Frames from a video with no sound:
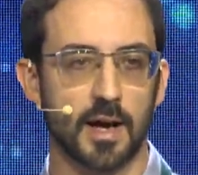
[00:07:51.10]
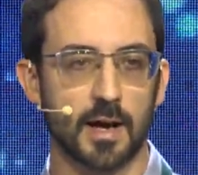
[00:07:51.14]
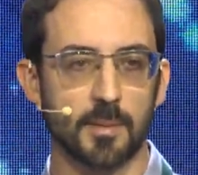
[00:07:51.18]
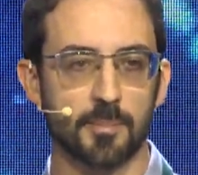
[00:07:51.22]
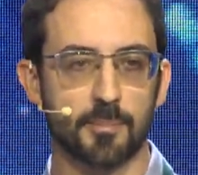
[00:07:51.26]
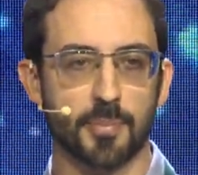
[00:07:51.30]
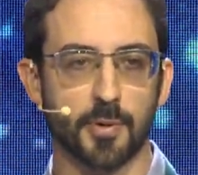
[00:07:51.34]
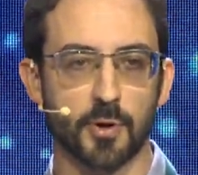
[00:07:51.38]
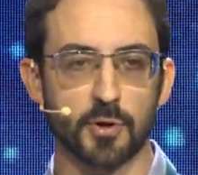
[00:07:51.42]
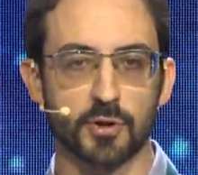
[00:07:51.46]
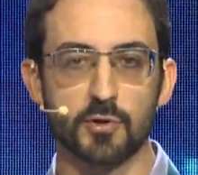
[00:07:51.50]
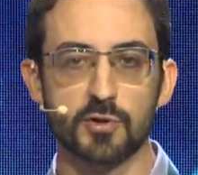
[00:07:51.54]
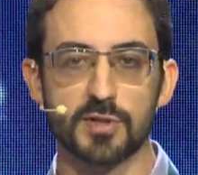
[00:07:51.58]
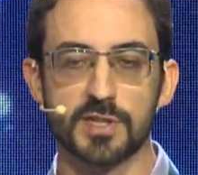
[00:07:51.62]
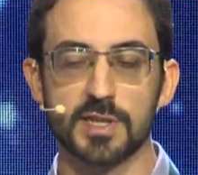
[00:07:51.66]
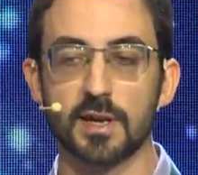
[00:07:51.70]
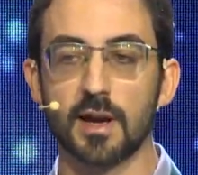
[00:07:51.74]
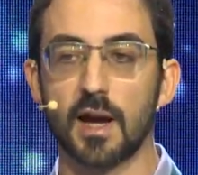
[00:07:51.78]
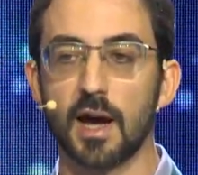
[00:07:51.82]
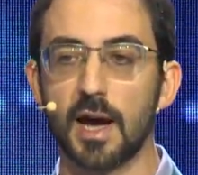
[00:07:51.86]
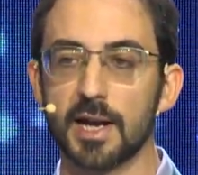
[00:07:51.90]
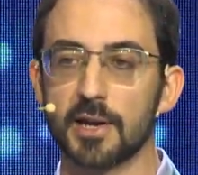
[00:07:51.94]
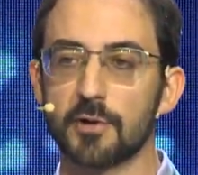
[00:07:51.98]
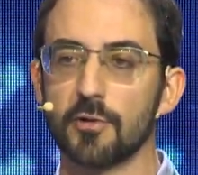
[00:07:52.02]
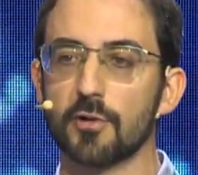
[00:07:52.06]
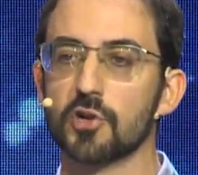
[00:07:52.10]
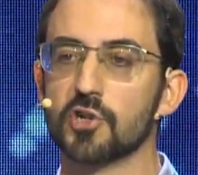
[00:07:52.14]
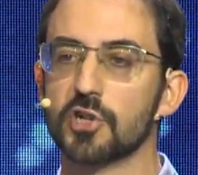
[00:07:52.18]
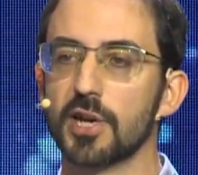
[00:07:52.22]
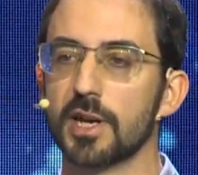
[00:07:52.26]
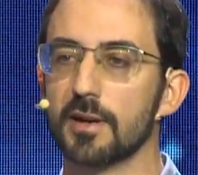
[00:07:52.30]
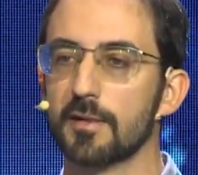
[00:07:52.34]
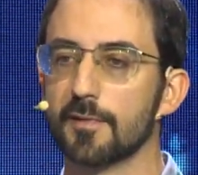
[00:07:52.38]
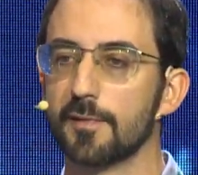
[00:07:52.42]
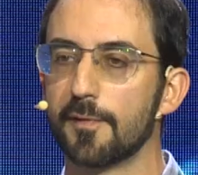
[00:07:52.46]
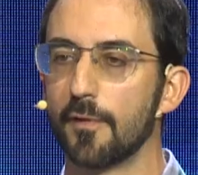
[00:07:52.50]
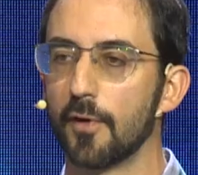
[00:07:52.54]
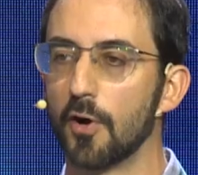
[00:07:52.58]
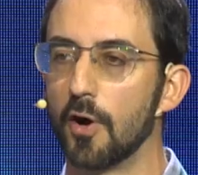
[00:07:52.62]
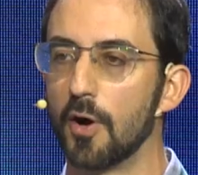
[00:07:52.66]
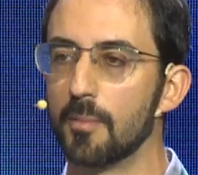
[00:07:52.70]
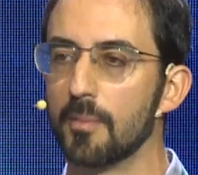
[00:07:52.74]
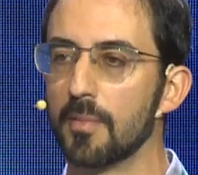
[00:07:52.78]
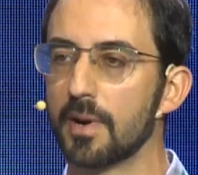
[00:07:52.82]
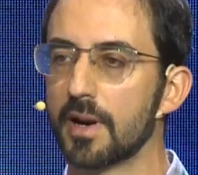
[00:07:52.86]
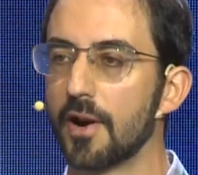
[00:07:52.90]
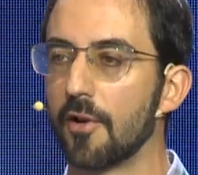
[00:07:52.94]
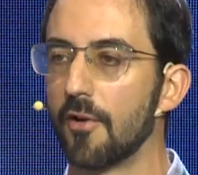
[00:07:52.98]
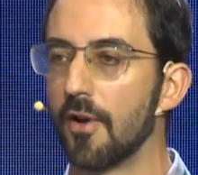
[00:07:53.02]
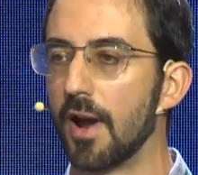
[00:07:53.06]
producing hydrogen
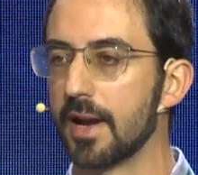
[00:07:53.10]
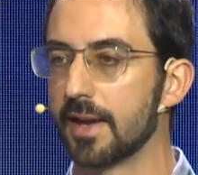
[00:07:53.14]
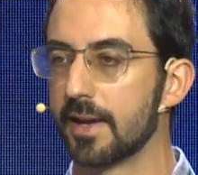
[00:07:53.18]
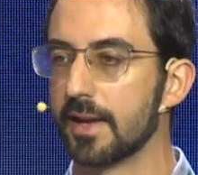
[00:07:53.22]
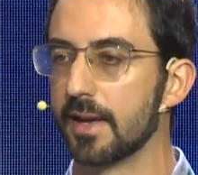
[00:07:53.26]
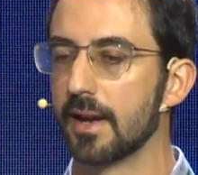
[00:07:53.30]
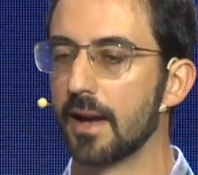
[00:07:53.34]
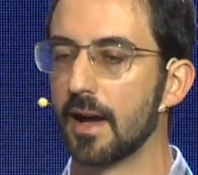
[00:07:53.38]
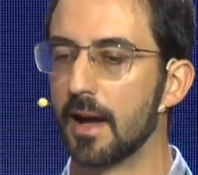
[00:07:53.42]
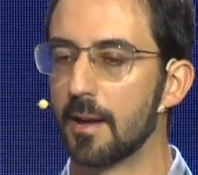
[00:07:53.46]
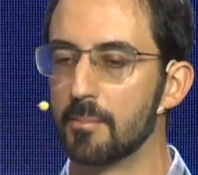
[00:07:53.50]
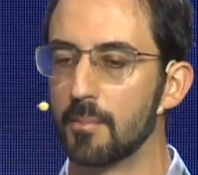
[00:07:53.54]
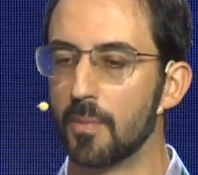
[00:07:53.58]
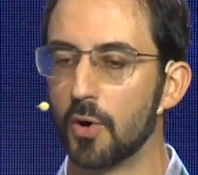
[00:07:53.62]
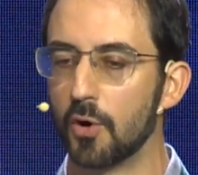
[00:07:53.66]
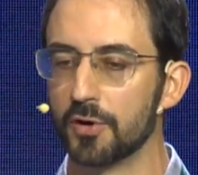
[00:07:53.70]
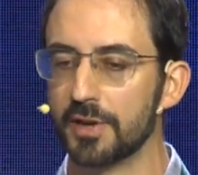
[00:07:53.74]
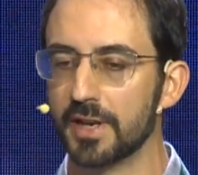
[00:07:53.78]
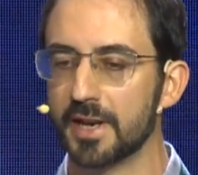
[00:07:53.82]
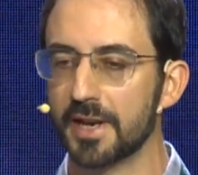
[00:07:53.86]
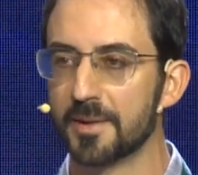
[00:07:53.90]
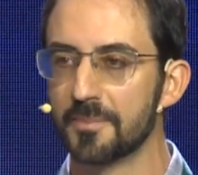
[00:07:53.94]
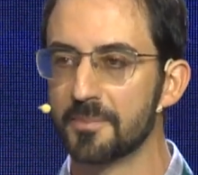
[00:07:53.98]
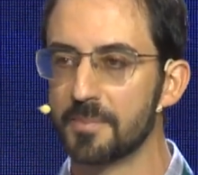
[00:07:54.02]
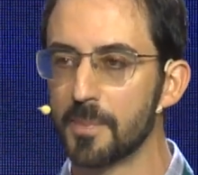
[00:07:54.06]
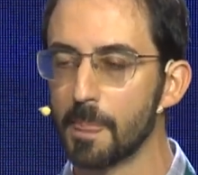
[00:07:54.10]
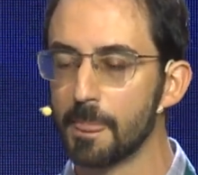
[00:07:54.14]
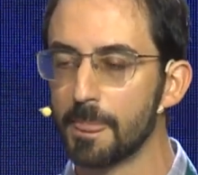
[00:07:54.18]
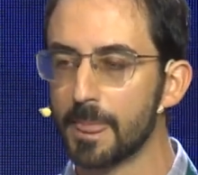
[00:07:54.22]
from cracking ammonia.